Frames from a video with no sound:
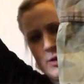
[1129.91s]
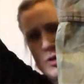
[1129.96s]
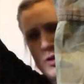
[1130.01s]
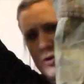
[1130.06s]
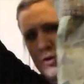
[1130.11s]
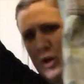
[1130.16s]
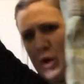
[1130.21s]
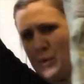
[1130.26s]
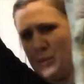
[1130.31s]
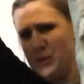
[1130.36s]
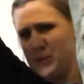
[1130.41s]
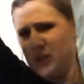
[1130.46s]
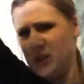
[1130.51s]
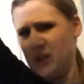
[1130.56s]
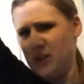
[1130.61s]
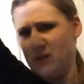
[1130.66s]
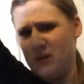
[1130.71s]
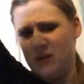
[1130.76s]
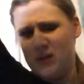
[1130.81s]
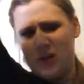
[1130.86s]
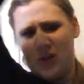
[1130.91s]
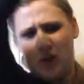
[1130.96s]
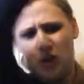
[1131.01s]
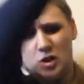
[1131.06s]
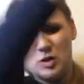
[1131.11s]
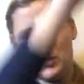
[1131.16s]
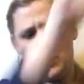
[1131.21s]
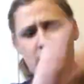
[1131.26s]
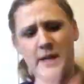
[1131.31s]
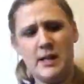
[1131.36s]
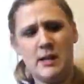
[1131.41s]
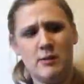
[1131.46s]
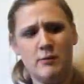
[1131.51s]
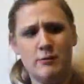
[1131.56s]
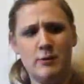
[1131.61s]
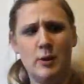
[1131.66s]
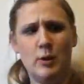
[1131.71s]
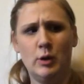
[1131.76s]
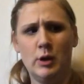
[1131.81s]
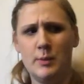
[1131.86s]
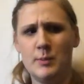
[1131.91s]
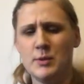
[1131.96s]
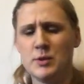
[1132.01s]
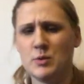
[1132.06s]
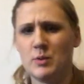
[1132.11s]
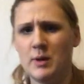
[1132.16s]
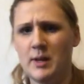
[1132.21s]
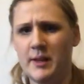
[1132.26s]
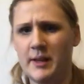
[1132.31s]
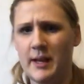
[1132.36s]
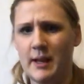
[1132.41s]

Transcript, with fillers: cropped shorts, but they can roll up as well.